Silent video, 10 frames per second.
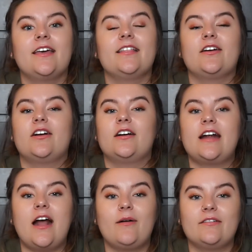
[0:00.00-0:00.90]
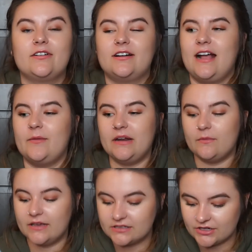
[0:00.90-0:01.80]
There are, however, how many
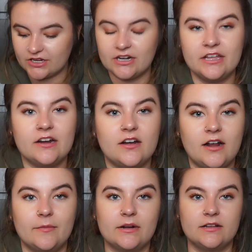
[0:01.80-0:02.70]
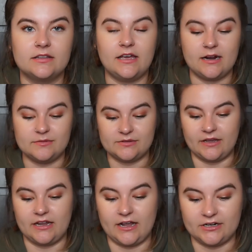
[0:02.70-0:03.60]
weeks are there in a year? I'm gonna look that up so
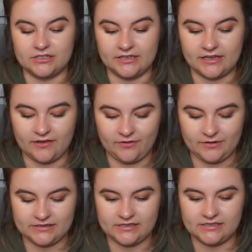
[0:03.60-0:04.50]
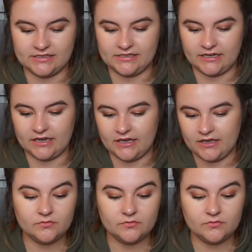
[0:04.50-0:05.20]
I can actually give you a statistic.